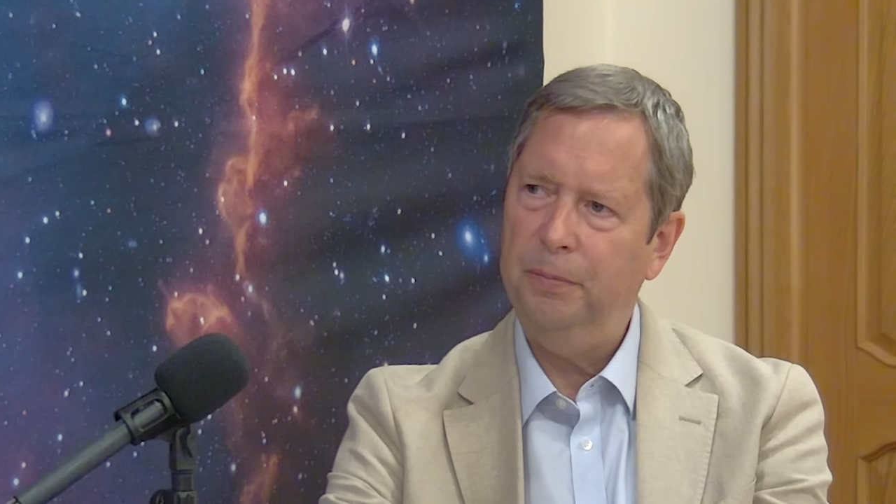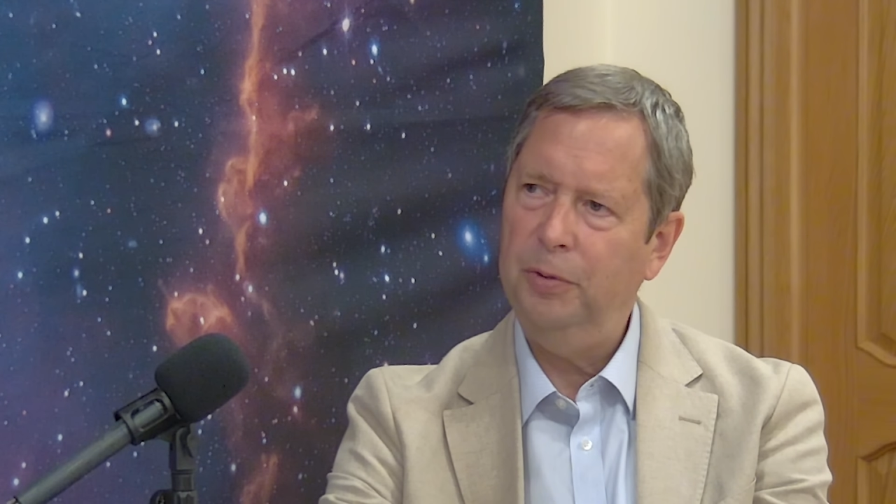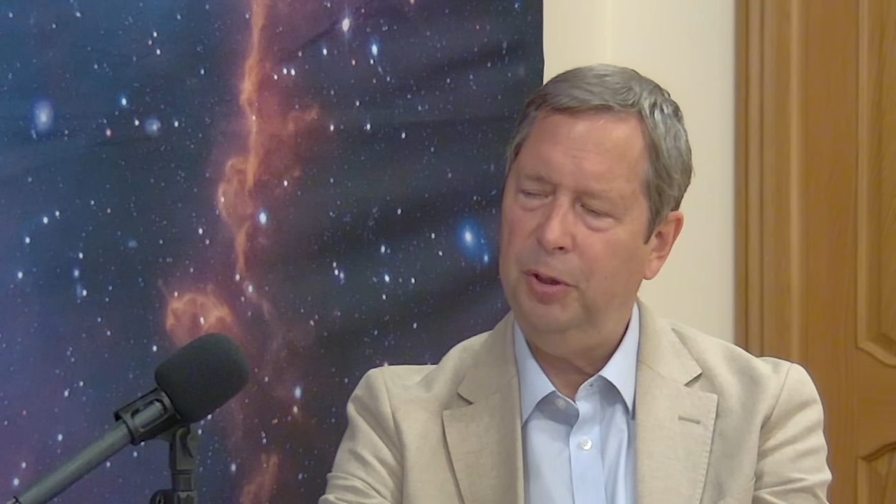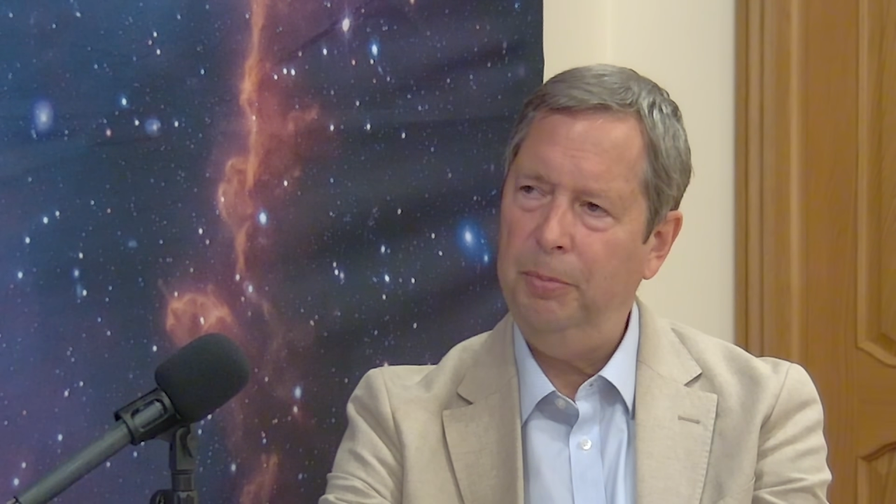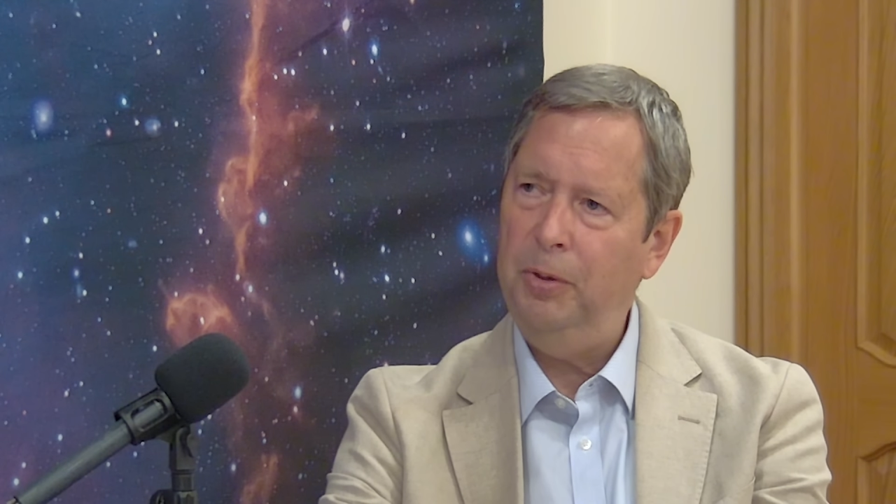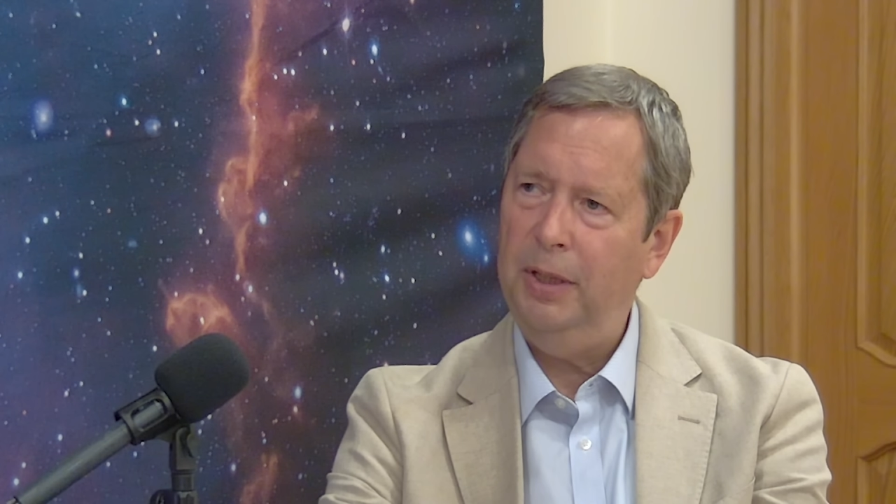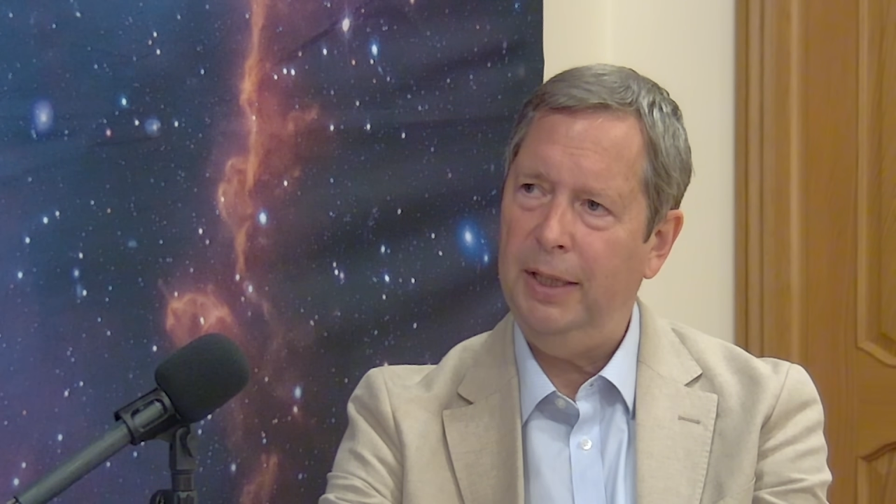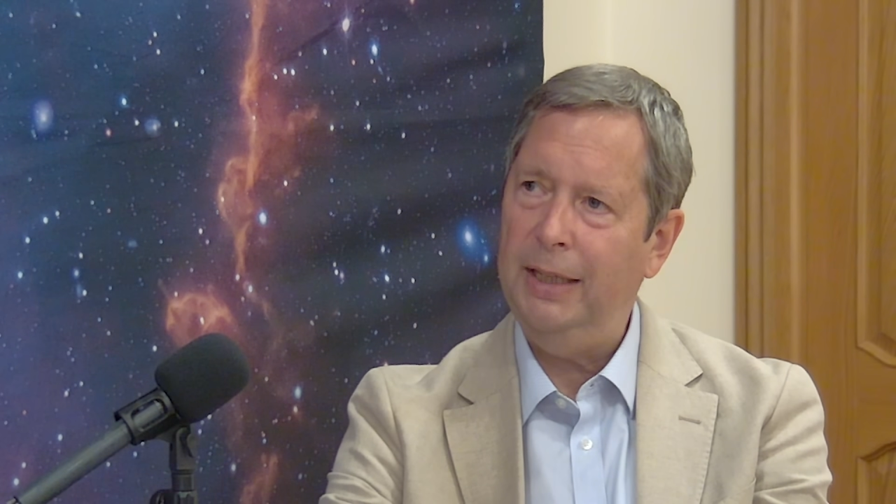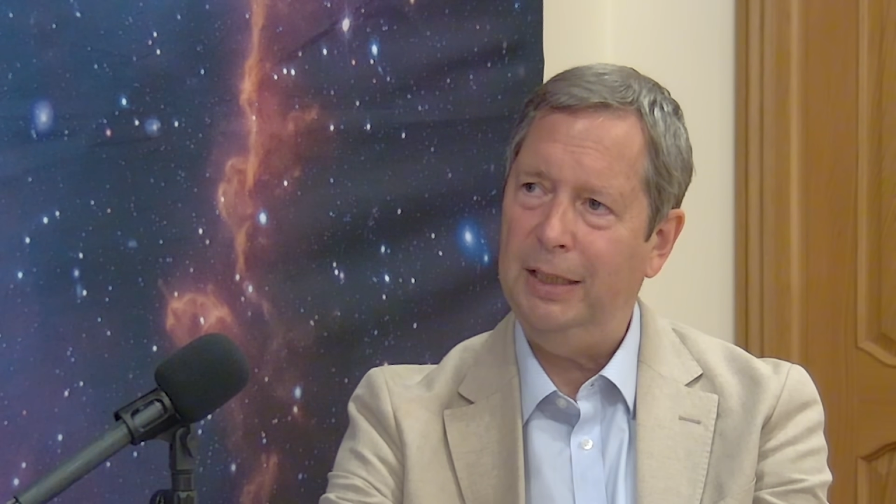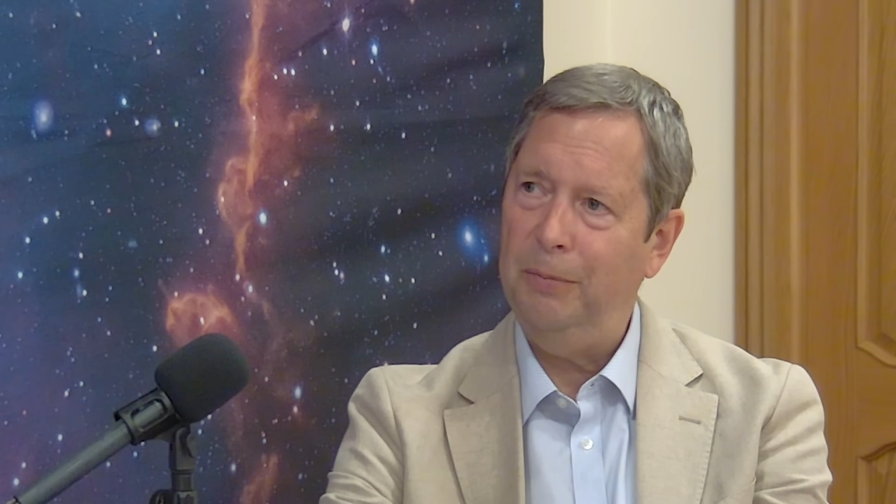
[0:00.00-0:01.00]

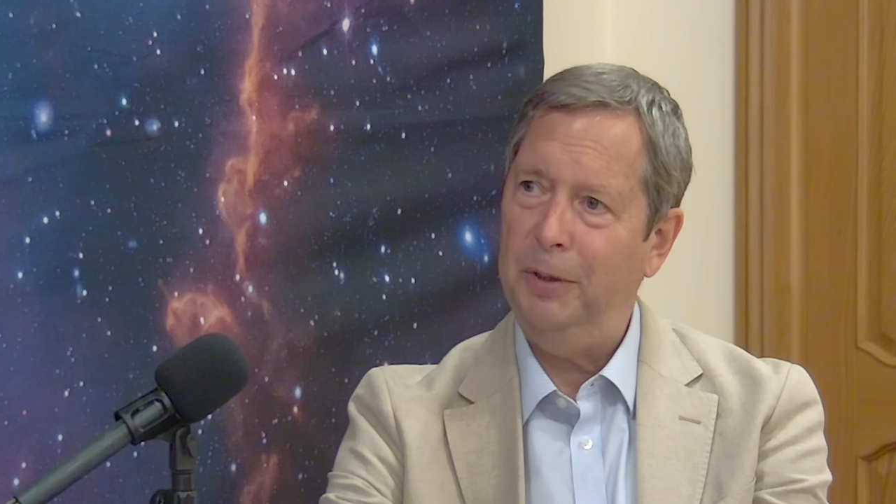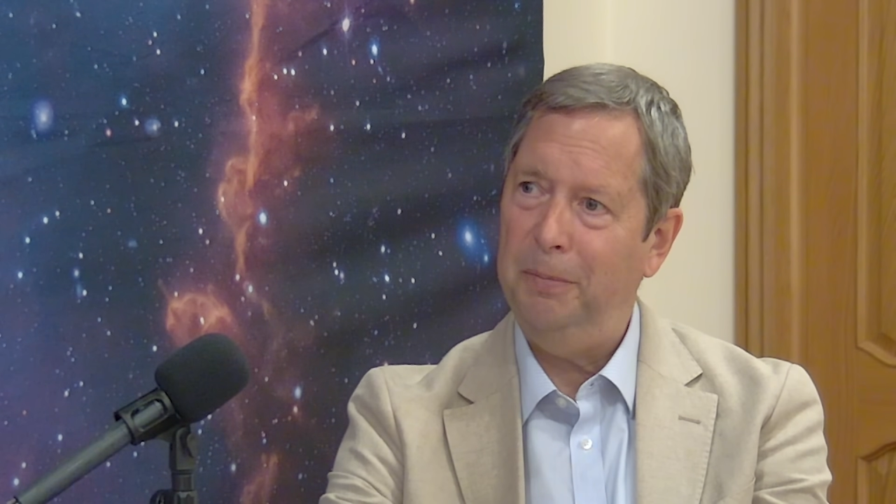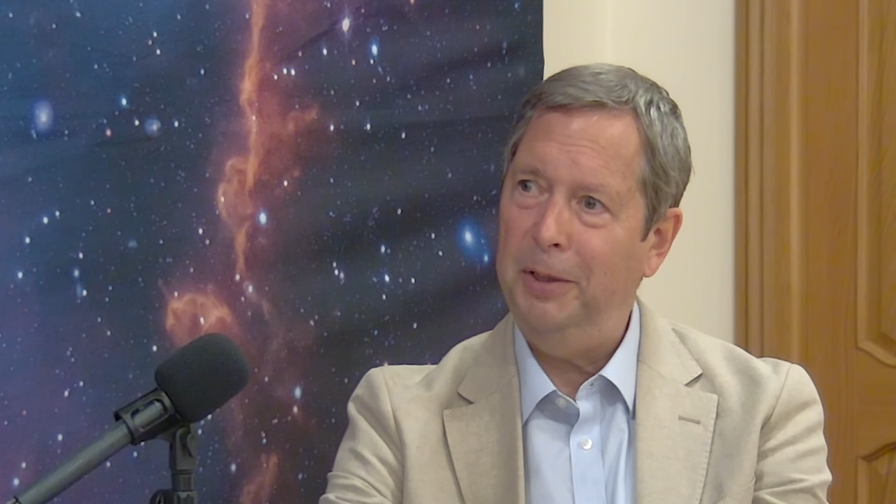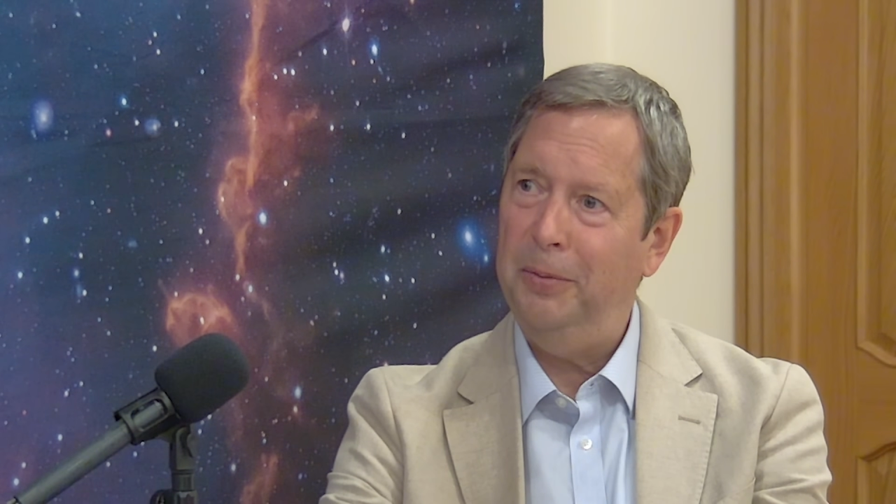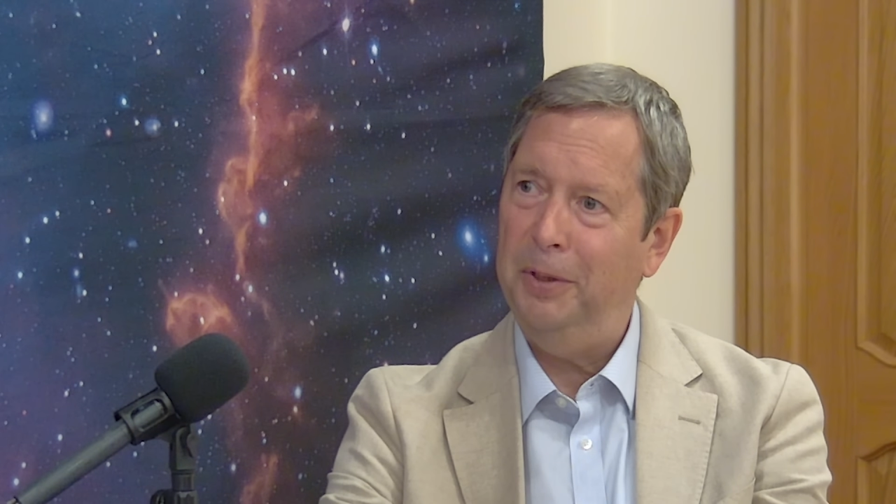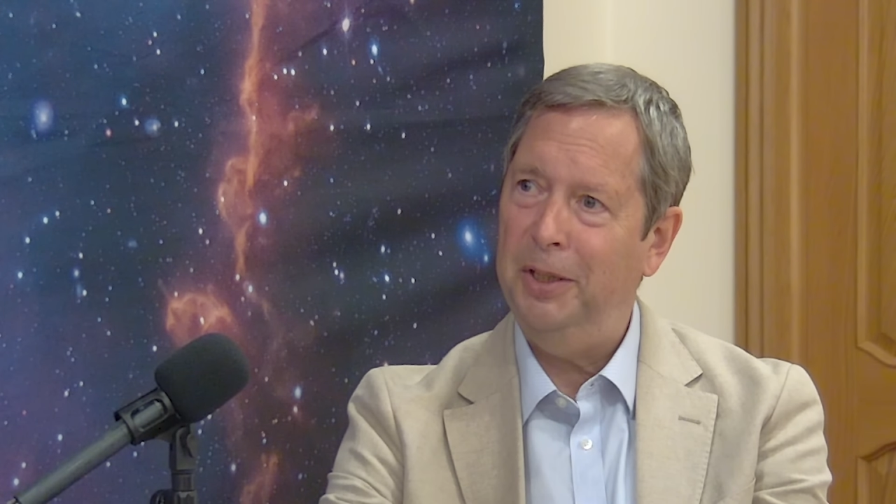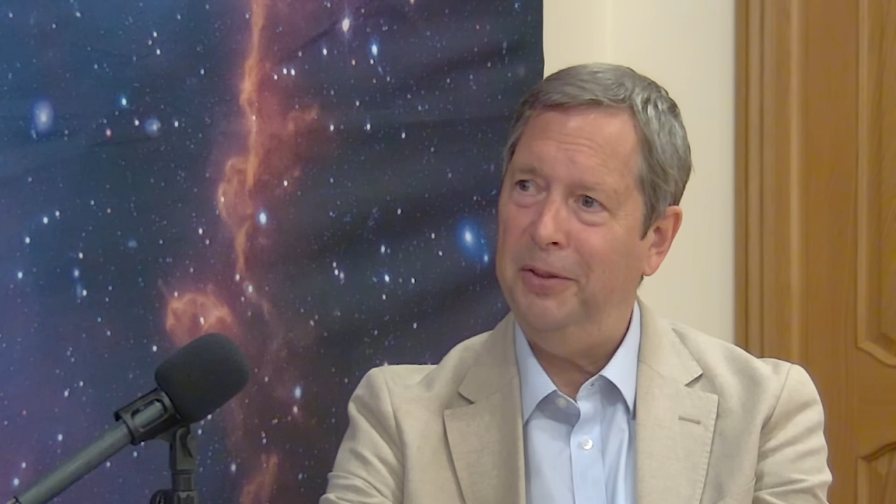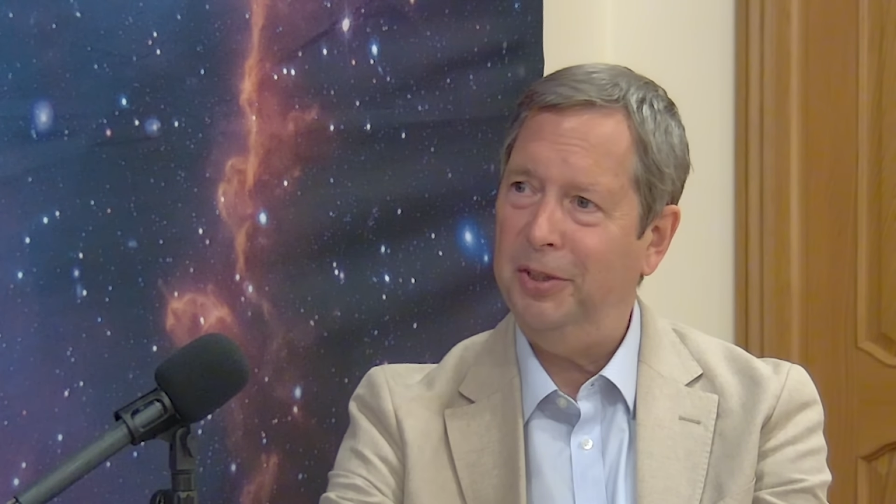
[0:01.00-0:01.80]
communicating with me who were lower.